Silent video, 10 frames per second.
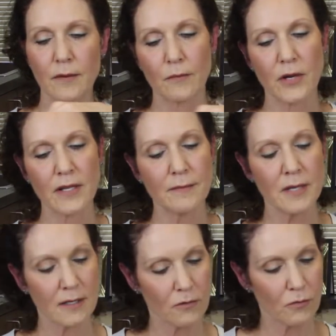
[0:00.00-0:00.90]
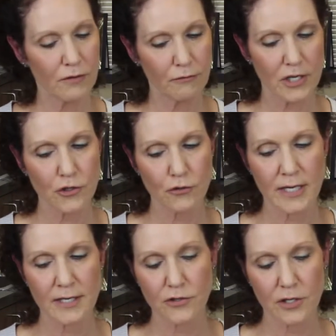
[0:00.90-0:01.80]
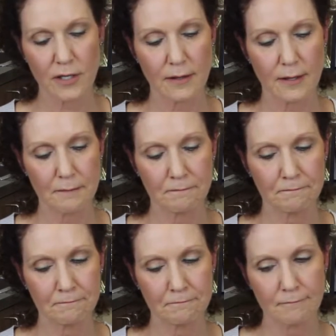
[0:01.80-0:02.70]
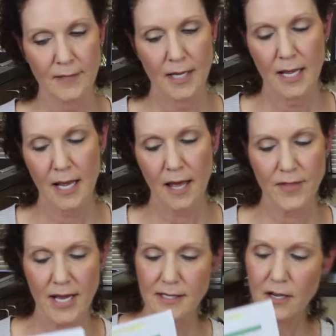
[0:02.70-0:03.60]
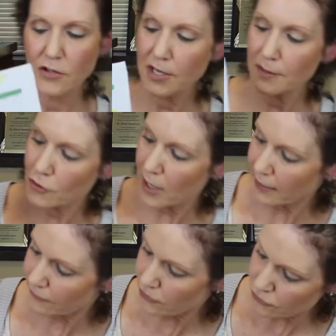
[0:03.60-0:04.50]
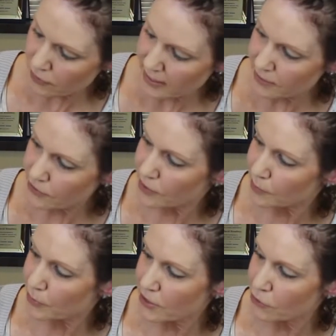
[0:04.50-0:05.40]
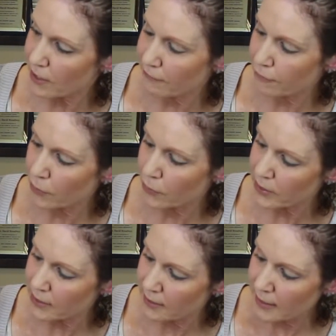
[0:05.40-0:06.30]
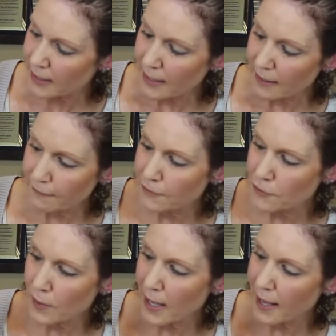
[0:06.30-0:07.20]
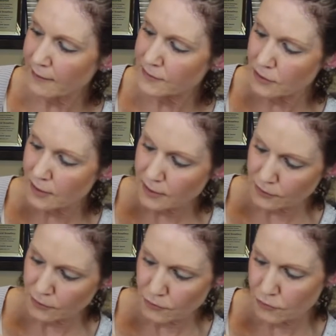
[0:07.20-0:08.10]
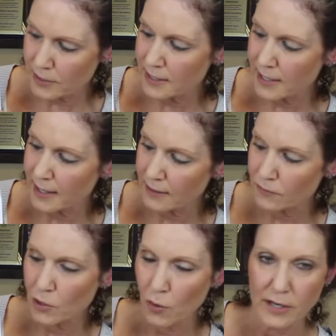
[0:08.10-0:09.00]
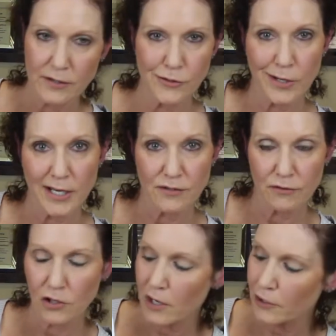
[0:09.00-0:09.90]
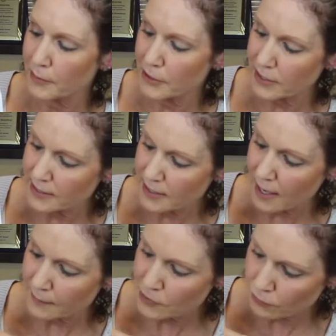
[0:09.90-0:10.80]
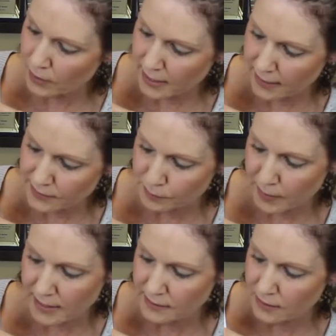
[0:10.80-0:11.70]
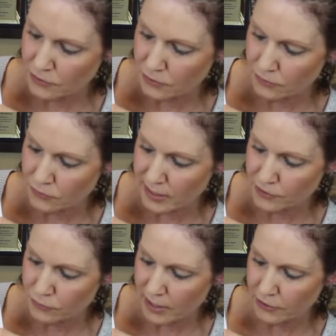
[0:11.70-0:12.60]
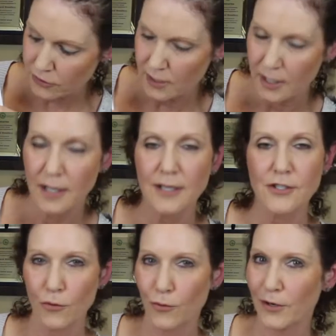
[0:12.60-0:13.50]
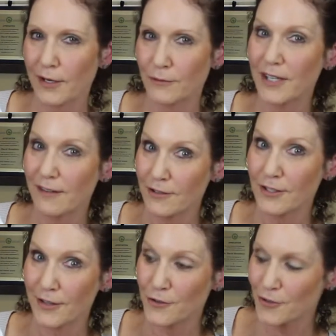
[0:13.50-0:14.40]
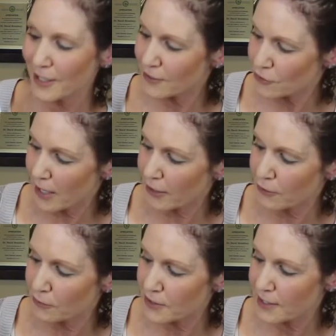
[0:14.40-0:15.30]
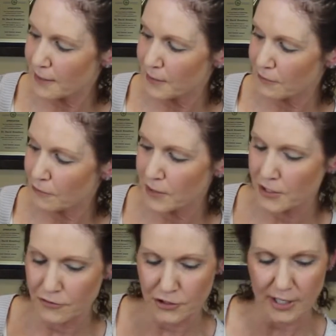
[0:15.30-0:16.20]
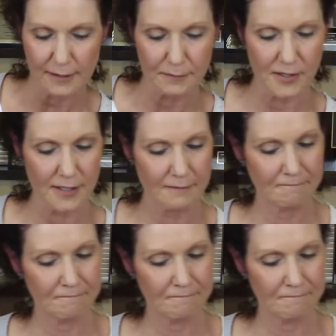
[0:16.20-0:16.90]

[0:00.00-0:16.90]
bring them in with fresh drainage in them. And that's how you keep track of your drainage. It's pretty straightforward. If you have a surgery that requires drains for a longer period of time and you run out of space on your drainage record, don't worry, we'll give you another drainage record when you come in for one of your checkups.